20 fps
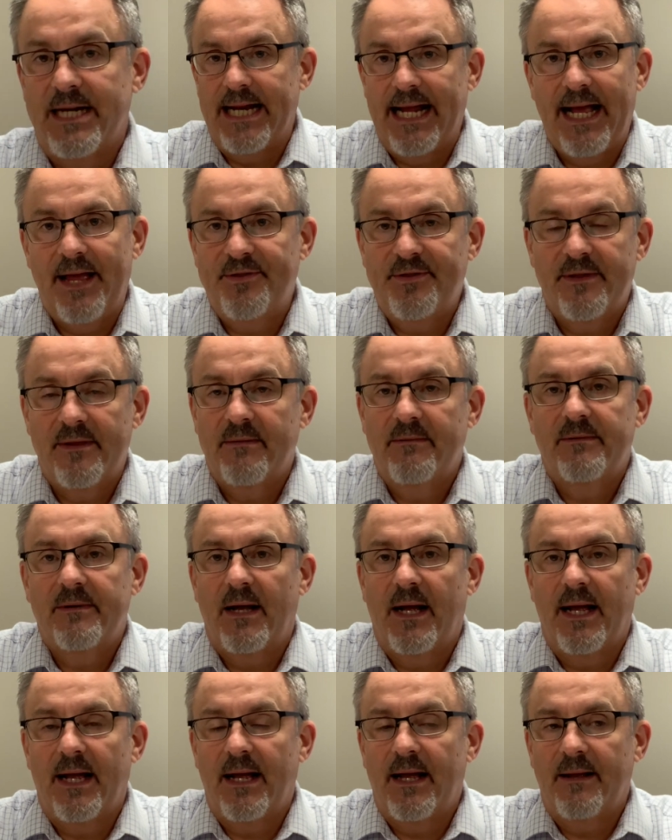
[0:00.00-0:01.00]
death.
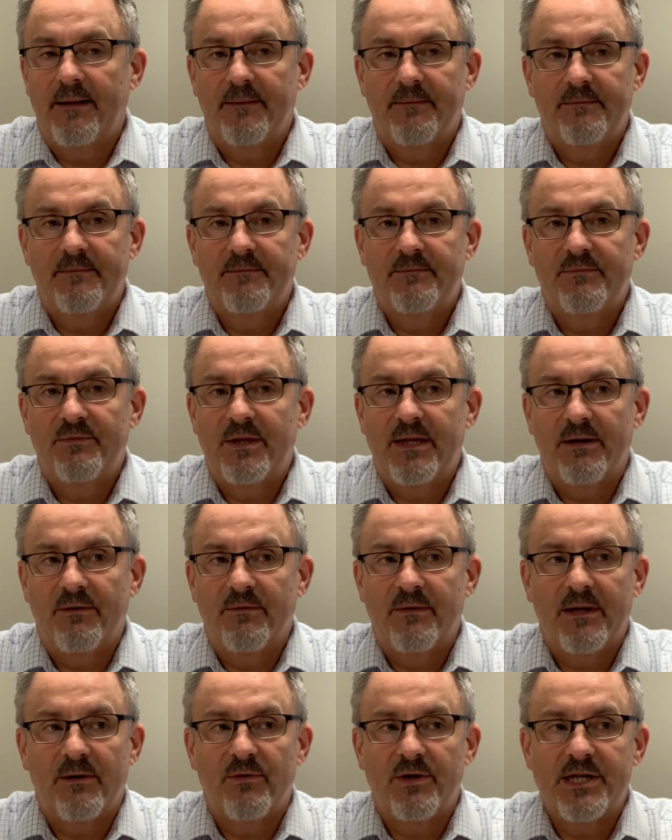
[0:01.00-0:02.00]

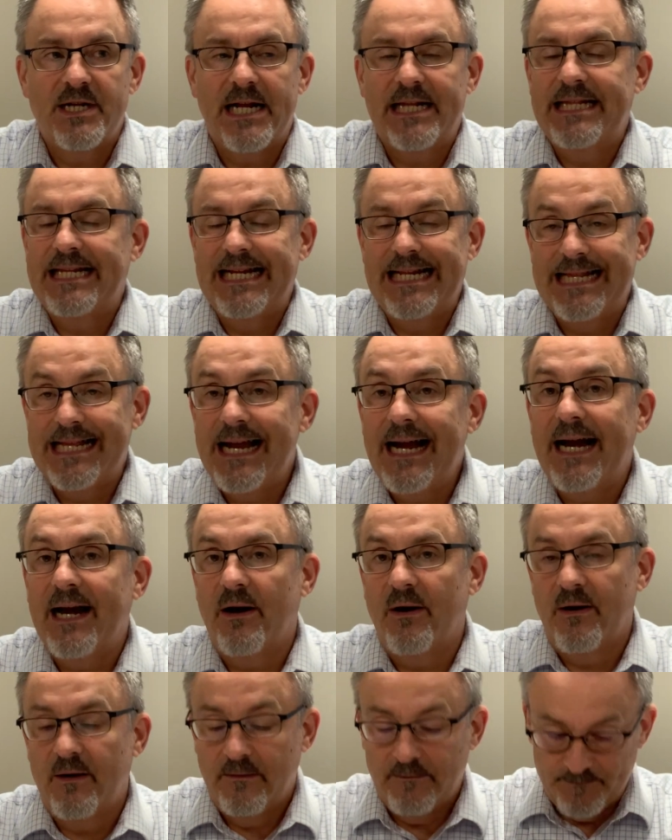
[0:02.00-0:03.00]
There was nothing
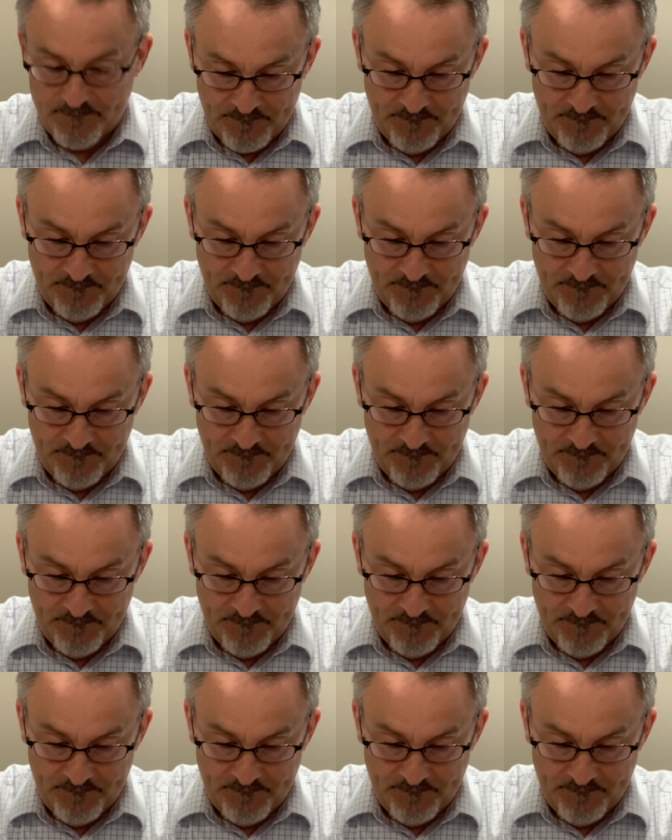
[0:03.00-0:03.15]
there.